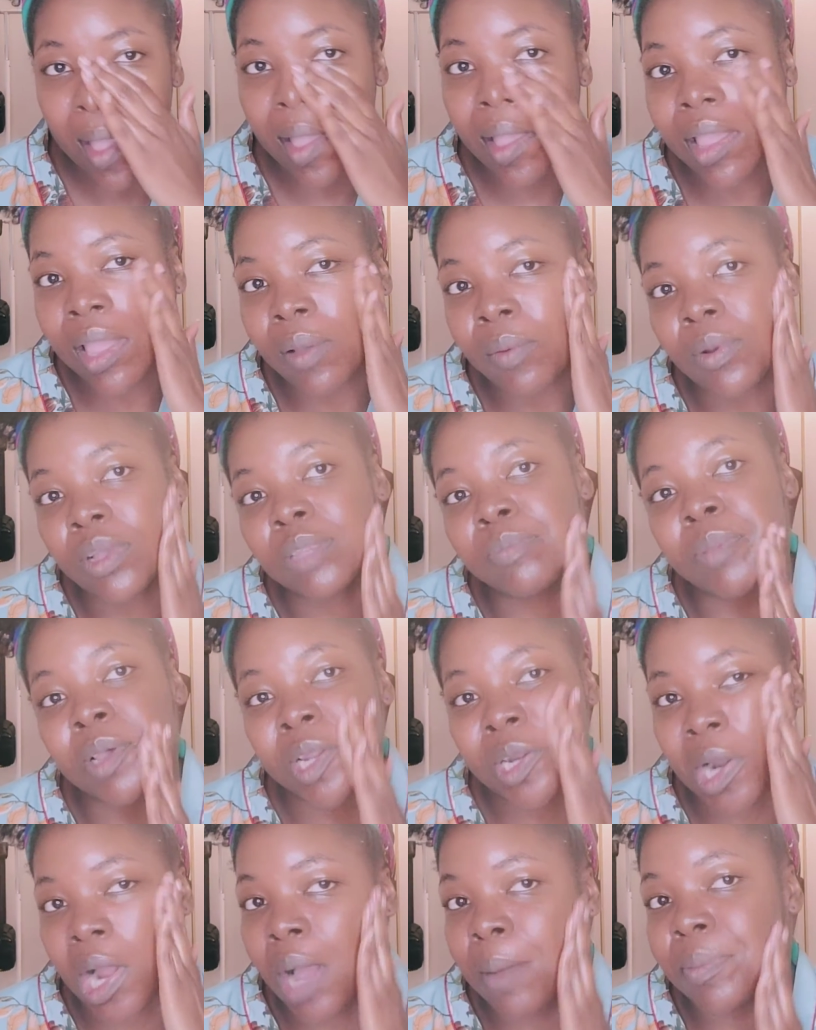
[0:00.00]
it was
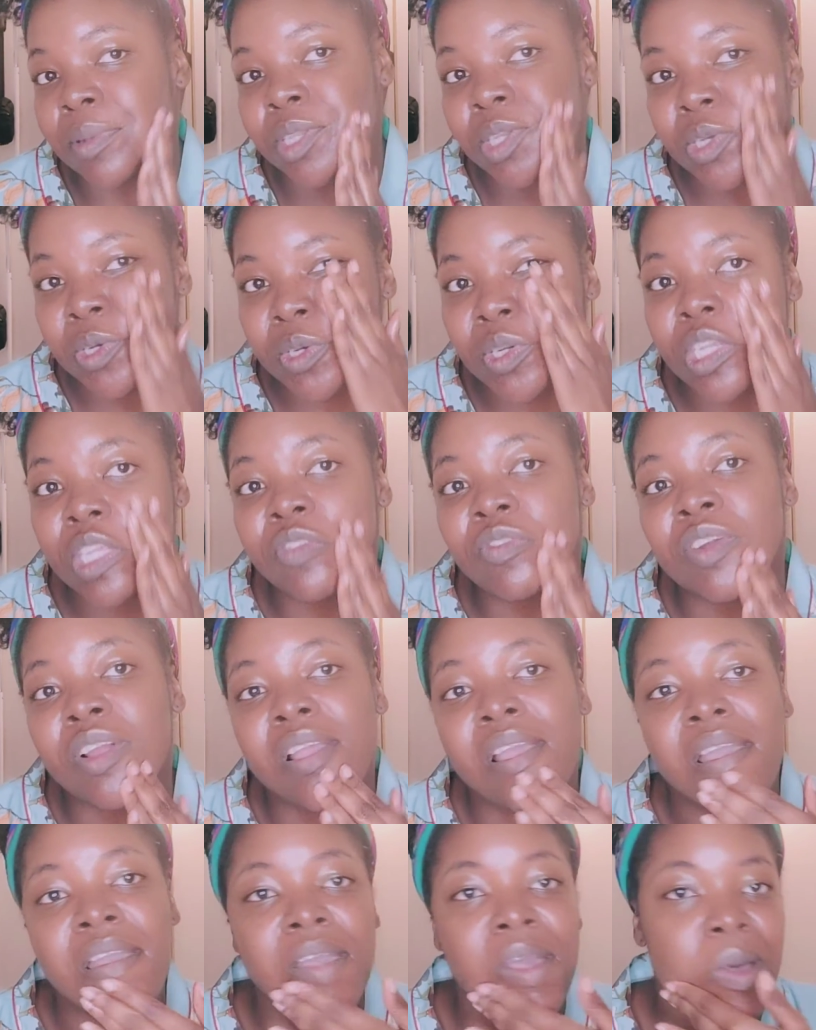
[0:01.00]
better opportunities for
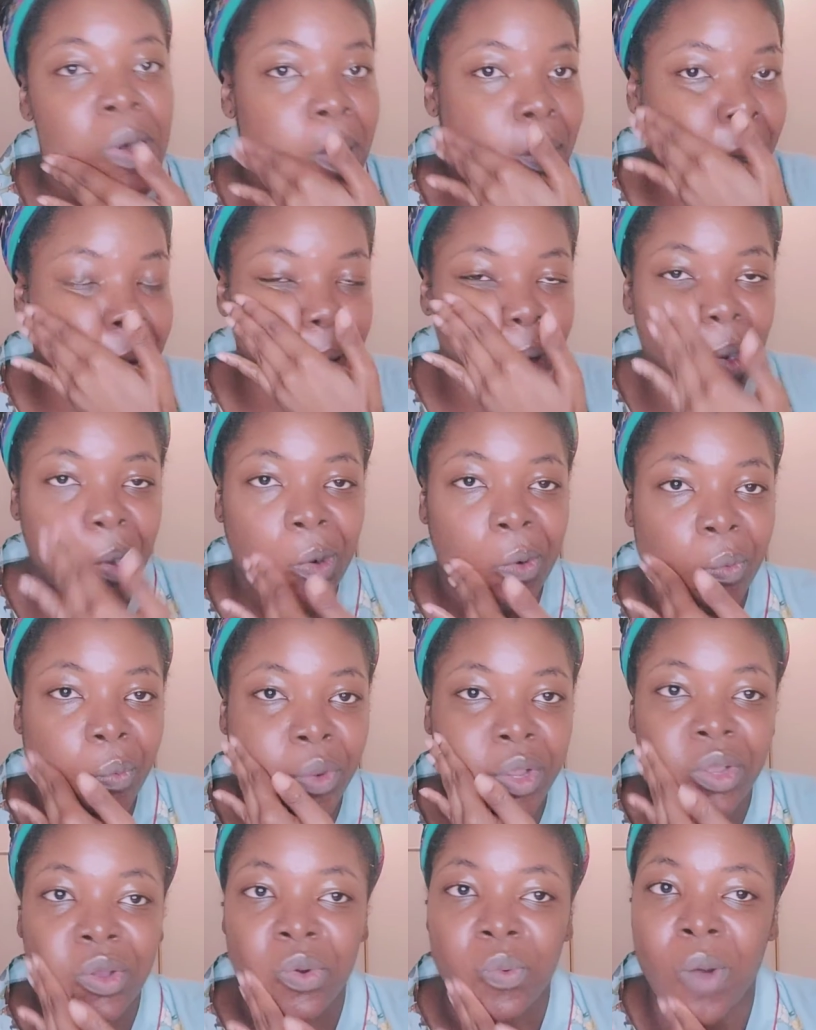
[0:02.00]
him
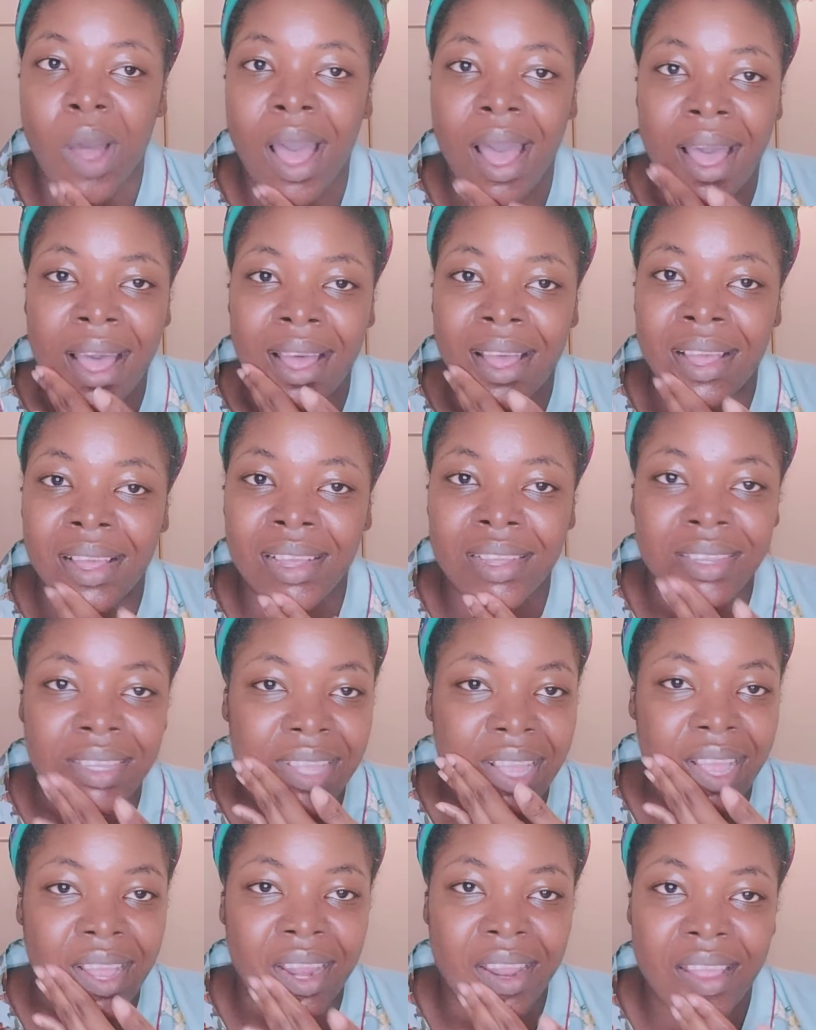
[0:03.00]
career-wise,
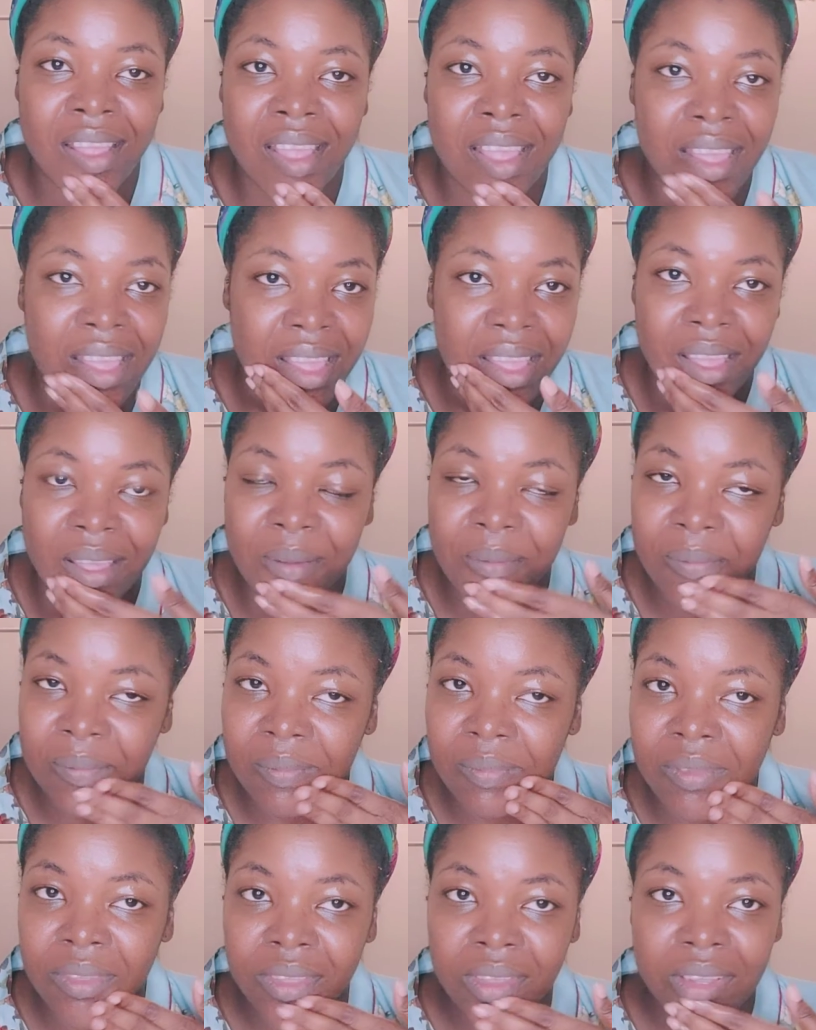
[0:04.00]
and he
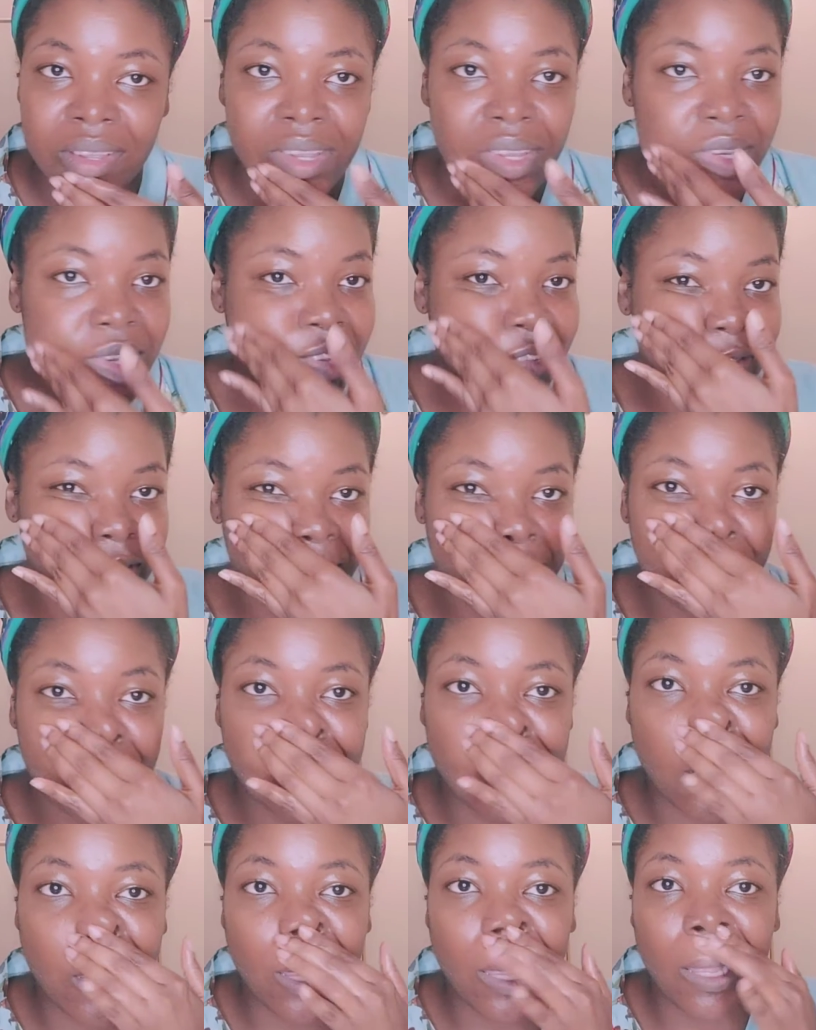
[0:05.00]
just felt
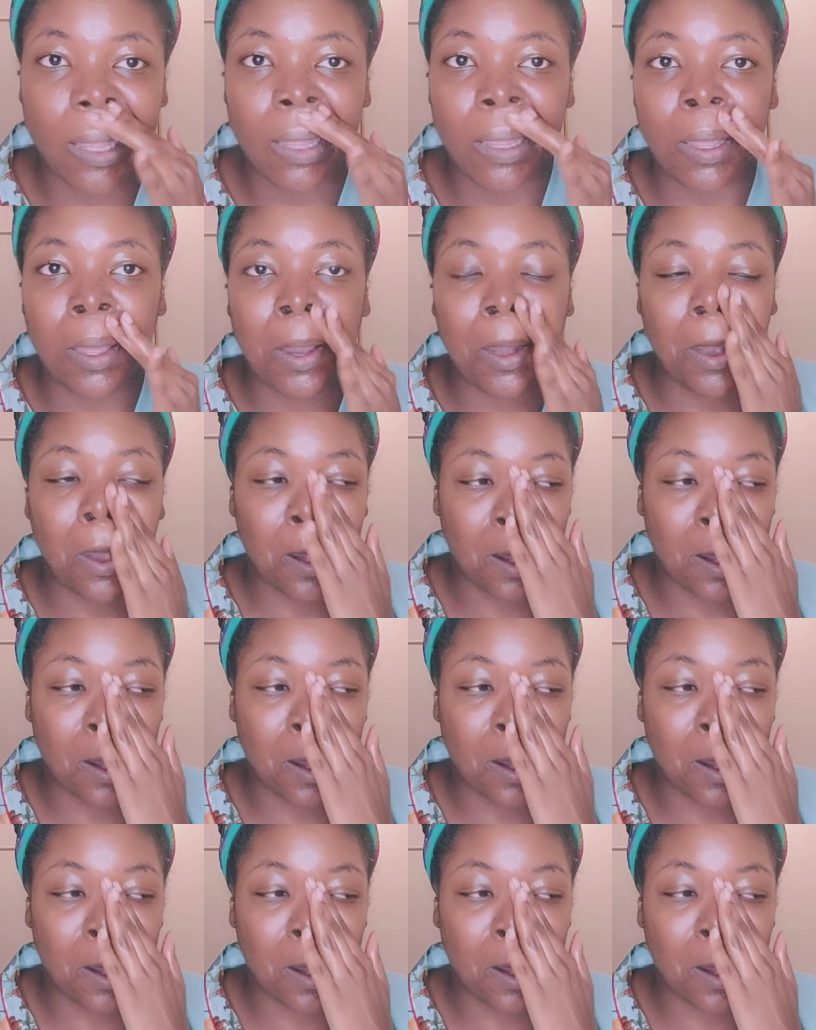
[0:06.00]
that